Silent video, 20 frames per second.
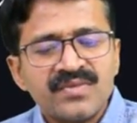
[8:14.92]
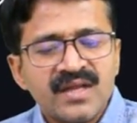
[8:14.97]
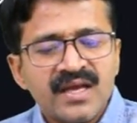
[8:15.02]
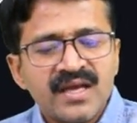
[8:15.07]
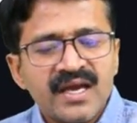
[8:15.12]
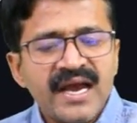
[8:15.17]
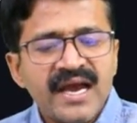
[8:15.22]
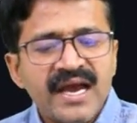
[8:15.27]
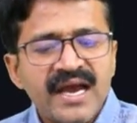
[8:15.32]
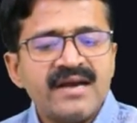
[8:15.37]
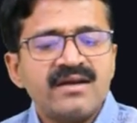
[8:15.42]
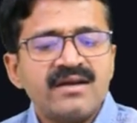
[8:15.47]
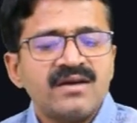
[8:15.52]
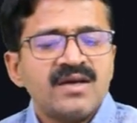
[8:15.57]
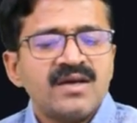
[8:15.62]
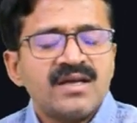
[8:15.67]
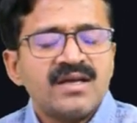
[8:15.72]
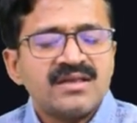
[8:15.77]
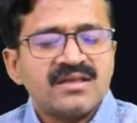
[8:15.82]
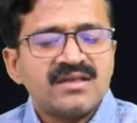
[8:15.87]
and
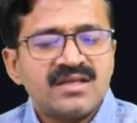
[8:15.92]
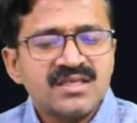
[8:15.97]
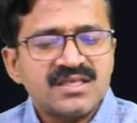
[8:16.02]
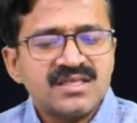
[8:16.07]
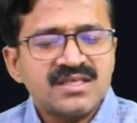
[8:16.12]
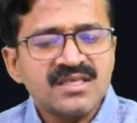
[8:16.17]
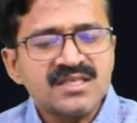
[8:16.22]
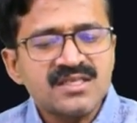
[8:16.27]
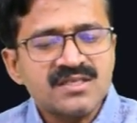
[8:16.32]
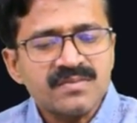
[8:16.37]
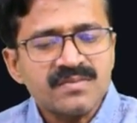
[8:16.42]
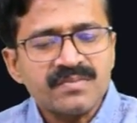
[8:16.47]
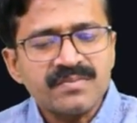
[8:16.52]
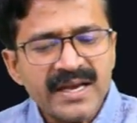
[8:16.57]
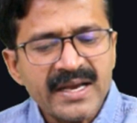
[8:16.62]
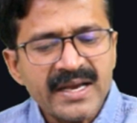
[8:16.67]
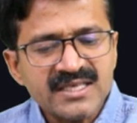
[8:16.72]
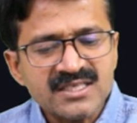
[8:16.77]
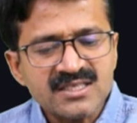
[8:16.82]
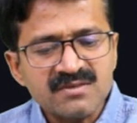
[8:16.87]
this is
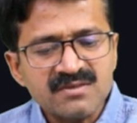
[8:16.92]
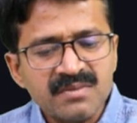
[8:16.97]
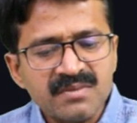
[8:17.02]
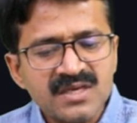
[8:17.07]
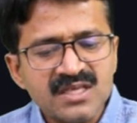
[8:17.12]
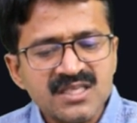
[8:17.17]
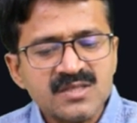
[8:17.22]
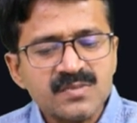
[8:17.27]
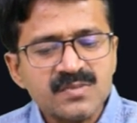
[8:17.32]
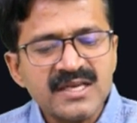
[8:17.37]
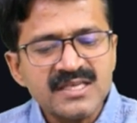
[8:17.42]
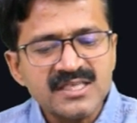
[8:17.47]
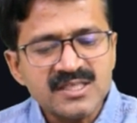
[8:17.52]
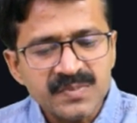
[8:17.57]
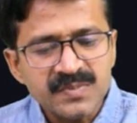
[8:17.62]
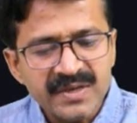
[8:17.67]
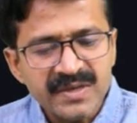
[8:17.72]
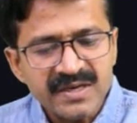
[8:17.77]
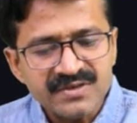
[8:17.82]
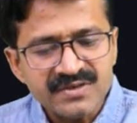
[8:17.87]
maximum
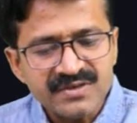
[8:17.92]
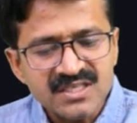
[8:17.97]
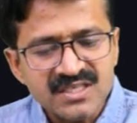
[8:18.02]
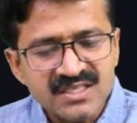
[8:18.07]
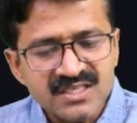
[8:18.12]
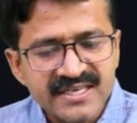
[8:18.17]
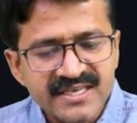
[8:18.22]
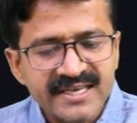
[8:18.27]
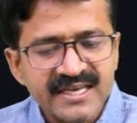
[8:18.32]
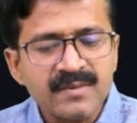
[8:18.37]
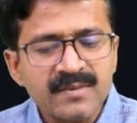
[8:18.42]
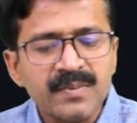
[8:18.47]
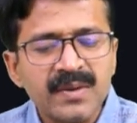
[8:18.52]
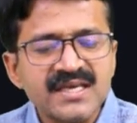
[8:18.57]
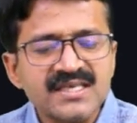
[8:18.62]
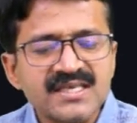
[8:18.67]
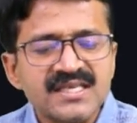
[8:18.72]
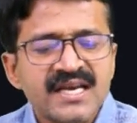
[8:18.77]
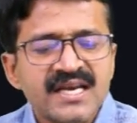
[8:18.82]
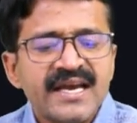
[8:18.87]
displacement which is taking place.